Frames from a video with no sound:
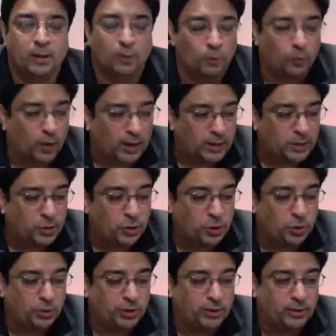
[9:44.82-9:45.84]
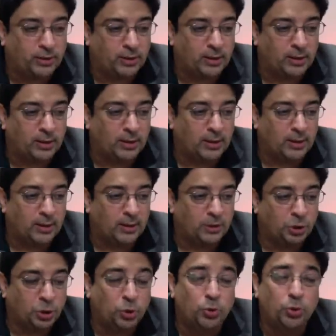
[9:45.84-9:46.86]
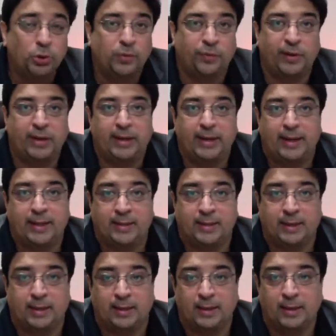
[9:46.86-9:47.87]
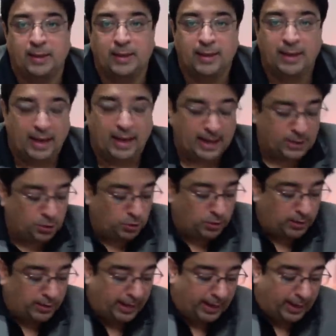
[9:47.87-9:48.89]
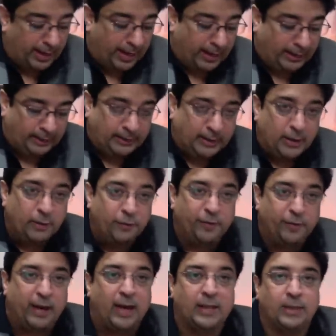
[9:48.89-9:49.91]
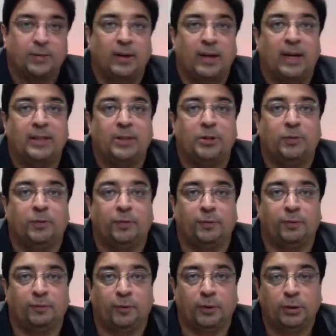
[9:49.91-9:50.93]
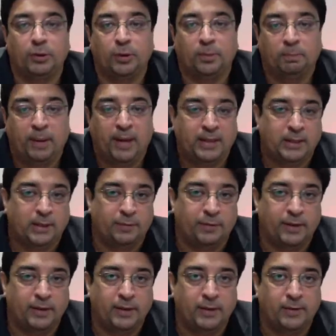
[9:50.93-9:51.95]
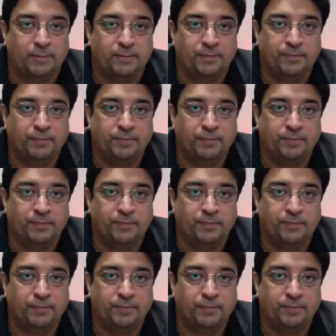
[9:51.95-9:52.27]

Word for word: Why you should choose freelancing as your active as well as for your passive income?